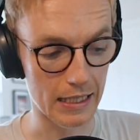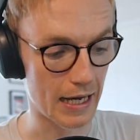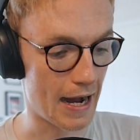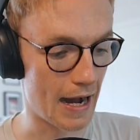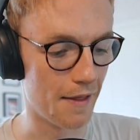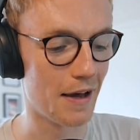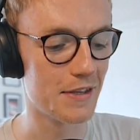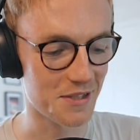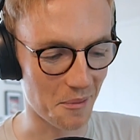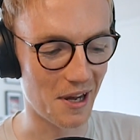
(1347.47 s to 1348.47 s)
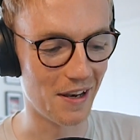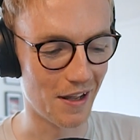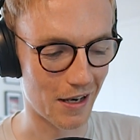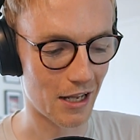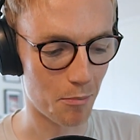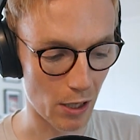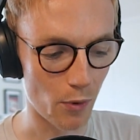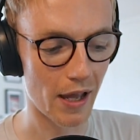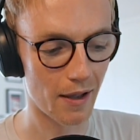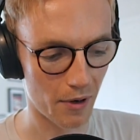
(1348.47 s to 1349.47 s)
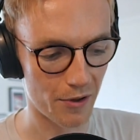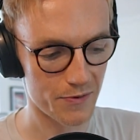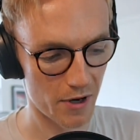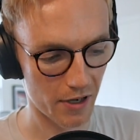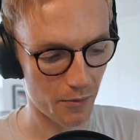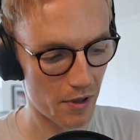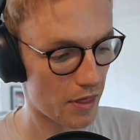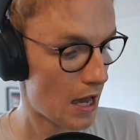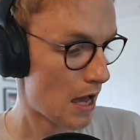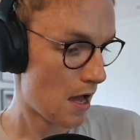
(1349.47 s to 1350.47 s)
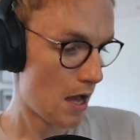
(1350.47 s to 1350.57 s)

And this is something I learned in a big way when I was working with